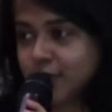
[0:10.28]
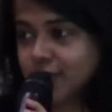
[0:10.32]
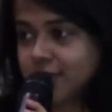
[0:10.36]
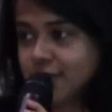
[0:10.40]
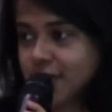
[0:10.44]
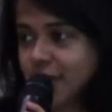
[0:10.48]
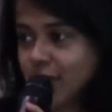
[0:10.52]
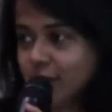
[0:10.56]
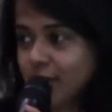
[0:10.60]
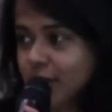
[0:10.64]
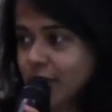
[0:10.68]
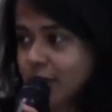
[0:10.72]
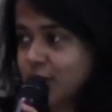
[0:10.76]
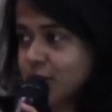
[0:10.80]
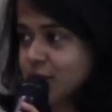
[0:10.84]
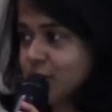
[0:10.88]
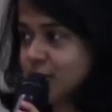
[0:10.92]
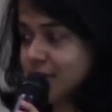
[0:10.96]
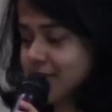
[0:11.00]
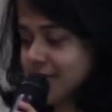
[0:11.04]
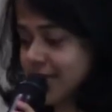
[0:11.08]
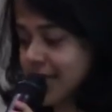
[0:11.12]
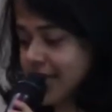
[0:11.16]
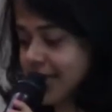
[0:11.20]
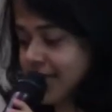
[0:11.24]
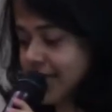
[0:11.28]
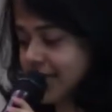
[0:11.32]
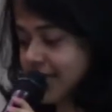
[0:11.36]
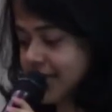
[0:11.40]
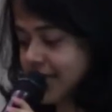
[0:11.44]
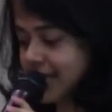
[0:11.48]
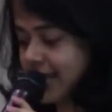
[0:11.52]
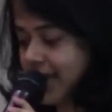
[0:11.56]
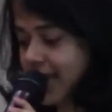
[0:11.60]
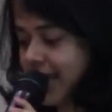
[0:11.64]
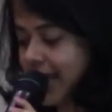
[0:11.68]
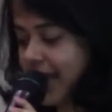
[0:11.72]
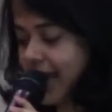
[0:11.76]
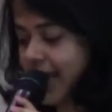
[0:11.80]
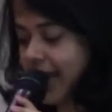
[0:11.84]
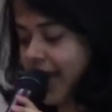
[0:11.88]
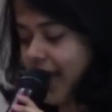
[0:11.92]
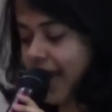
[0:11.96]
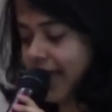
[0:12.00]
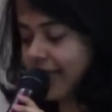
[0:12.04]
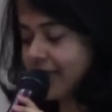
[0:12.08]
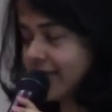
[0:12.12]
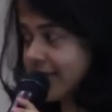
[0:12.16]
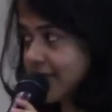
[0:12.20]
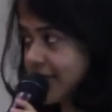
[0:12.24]
of South Asian Studies,
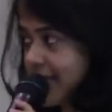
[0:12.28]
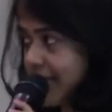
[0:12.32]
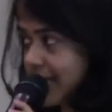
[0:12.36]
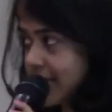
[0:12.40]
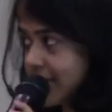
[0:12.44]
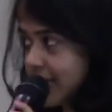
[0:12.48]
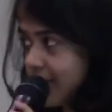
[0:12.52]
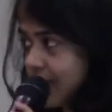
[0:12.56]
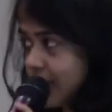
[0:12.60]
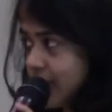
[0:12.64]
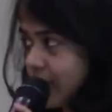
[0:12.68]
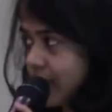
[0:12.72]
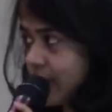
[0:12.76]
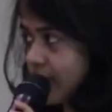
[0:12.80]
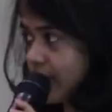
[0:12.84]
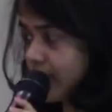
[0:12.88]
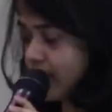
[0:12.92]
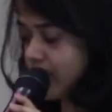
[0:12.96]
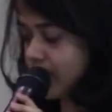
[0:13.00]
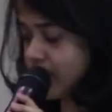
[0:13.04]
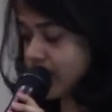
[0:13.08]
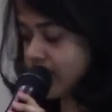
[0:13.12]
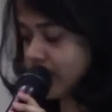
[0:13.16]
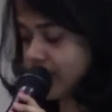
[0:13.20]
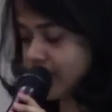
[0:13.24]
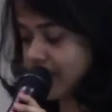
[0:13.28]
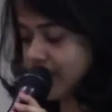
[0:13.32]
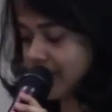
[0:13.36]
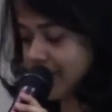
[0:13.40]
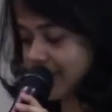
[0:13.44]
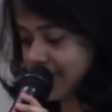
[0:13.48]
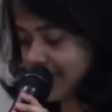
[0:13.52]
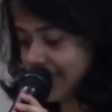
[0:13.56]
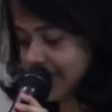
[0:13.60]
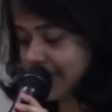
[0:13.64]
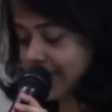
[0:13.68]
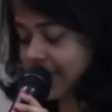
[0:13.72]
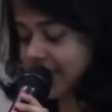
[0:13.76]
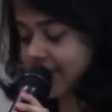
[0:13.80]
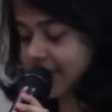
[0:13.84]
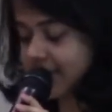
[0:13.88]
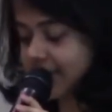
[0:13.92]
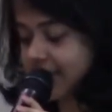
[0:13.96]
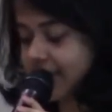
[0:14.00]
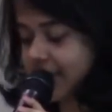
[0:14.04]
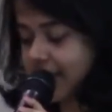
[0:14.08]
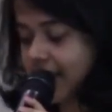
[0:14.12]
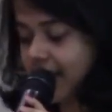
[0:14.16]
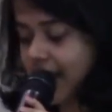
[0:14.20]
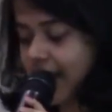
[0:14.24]
and the Center for Livable Cities,
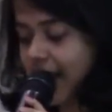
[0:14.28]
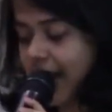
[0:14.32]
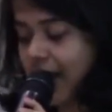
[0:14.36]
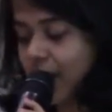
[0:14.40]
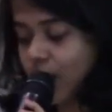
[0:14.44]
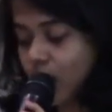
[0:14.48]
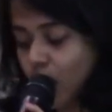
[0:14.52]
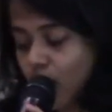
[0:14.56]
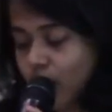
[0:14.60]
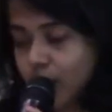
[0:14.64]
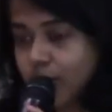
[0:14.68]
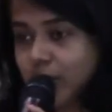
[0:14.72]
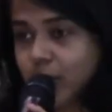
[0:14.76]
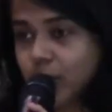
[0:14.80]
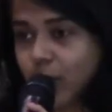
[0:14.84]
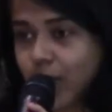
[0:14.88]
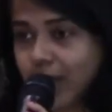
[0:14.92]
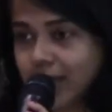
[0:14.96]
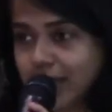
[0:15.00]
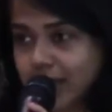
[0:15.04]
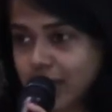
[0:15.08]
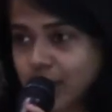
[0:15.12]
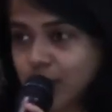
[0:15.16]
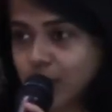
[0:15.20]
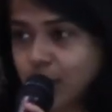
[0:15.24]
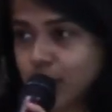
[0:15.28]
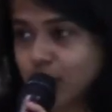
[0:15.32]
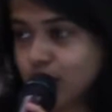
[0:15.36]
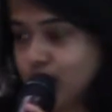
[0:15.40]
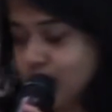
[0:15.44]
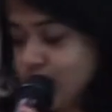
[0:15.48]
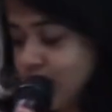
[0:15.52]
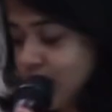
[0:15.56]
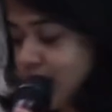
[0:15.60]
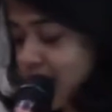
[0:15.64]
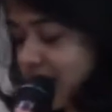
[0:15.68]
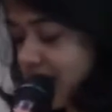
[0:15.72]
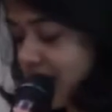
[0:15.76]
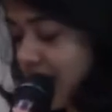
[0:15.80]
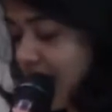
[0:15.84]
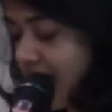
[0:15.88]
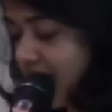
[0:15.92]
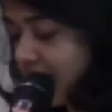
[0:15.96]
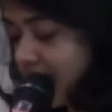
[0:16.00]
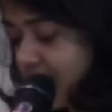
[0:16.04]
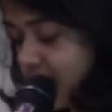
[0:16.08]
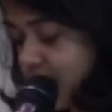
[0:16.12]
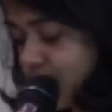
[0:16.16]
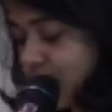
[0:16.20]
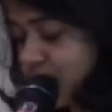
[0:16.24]
I warmly welcome you to this
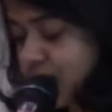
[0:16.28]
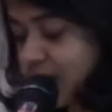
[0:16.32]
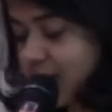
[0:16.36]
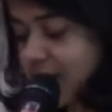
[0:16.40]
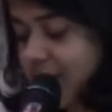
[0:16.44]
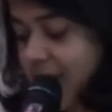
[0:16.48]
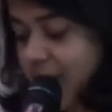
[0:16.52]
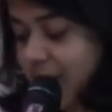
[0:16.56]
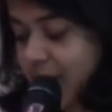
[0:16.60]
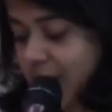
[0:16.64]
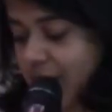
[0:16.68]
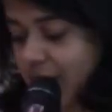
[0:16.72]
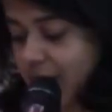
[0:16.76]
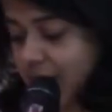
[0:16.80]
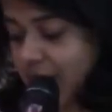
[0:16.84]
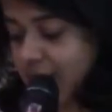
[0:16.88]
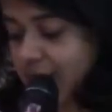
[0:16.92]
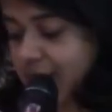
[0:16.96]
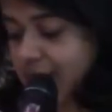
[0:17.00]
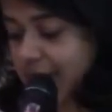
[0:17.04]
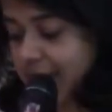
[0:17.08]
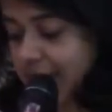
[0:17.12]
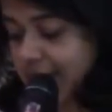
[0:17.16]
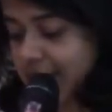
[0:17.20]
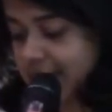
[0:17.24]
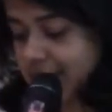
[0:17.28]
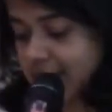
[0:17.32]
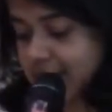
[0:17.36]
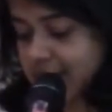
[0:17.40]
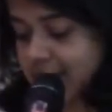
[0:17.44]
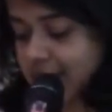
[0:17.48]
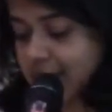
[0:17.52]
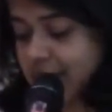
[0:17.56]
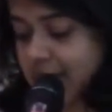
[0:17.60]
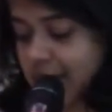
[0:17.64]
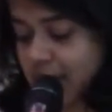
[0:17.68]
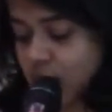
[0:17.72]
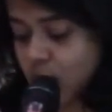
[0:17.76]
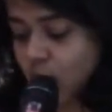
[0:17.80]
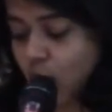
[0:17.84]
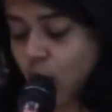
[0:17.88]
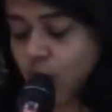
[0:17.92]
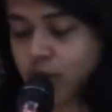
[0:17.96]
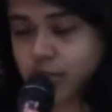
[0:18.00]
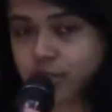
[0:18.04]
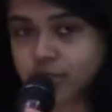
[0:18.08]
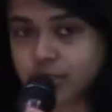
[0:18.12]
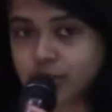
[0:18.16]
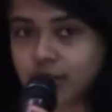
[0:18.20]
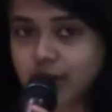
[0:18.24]
afternoon's seminar titled Clean
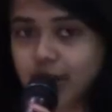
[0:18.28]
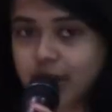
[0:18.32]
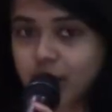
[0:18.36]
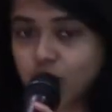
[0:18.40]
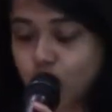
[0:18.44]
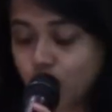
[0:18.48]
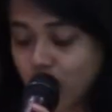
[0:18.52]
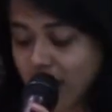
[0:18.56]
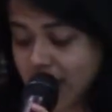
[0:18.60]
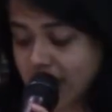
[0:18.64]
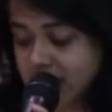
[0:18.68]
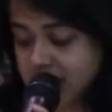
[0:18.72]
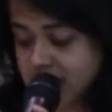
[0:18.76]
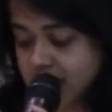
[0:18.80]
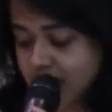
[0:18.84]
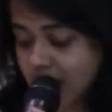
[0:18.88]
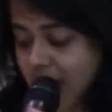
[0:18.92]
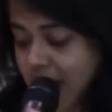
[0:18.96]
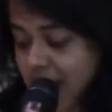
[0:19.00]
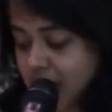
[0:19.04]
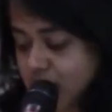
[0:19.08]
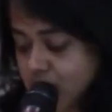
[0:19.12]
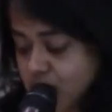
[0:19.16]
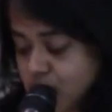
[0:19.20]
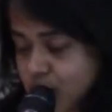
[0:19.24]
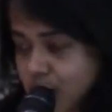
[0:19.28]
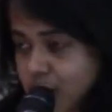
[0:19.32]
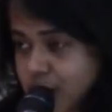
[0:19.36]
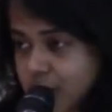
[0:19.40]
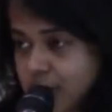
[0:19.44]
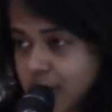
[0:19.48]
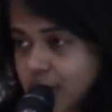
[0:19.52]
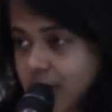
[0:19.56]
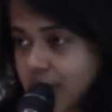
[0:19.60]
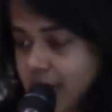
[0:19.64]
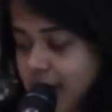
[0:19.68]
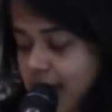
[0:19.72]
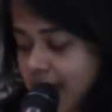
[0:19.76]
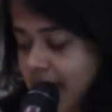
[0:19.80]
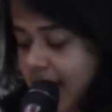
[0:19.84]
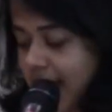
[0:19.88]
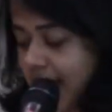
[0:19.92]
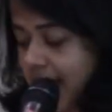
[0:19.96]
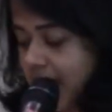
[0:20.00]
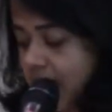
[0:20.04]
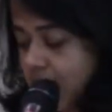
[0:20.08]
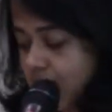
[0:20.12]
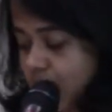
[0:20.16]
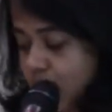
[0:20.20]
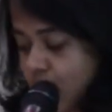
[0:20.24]
Water and Waste Management,
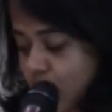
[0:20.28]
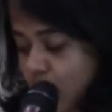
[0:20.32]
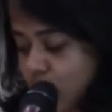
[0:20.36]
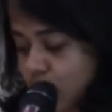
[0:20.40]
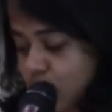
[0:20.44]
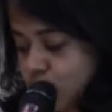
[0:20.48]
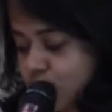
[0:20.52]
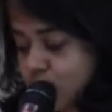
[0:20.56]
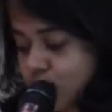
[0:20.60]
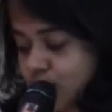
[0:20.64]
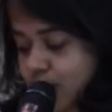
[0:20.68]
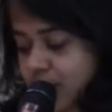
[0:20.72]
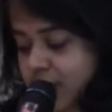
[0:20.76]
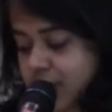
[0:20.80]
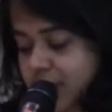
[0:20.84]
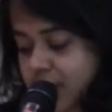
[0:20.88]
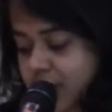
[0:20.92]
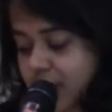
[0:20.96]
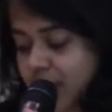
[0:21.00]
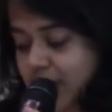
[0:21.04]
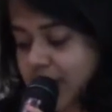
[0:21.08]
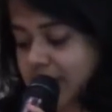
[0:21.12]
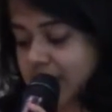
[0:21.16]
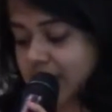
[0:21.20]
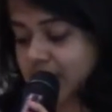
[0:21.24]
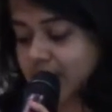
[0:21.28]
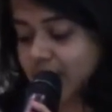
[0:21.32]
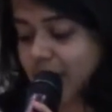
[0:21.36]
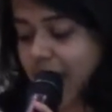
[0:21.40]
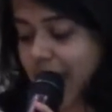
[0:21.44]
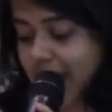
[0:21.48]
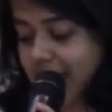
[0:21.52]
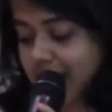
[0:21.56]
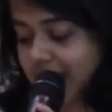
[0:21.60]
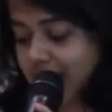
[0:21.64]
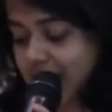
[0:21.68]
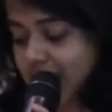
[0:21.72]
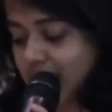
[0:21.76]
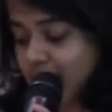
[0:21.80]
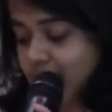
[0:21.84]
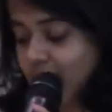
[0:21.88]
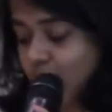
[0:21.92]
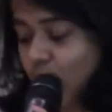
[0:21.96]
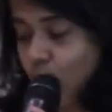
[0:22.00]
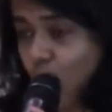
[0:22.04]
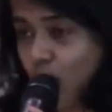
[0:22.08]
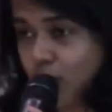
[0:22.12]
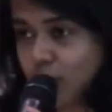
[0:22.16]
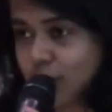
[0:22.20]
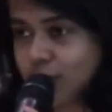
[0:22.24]
an approach to integrated planning of
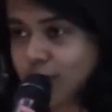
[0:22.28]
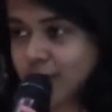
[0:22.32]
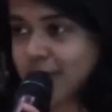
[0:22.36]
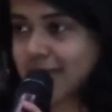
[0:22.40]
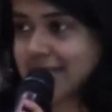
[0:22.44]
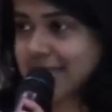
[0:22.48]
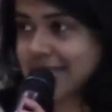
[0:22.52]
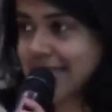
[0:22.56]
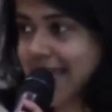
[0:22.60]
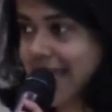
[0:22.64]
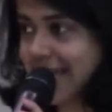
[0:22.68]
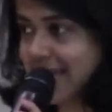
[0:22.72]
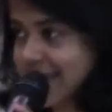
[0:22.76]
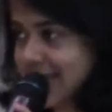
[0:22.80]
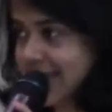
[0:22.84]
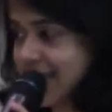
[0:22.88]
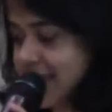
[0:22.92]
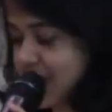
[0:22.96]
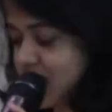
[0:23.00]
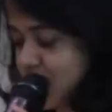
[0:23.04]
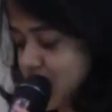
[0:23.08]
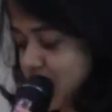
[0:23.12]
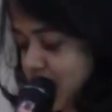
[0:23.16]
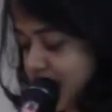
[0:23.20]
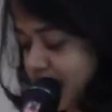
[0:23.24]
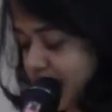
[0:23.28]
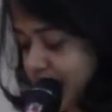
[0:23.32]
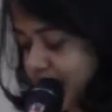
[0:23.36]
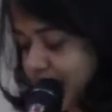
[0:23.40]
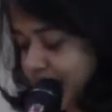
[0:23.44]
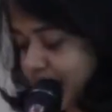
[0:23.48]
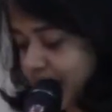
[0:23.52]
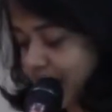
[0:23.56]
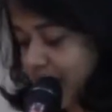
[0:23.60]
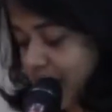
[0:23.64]
water and sanitation.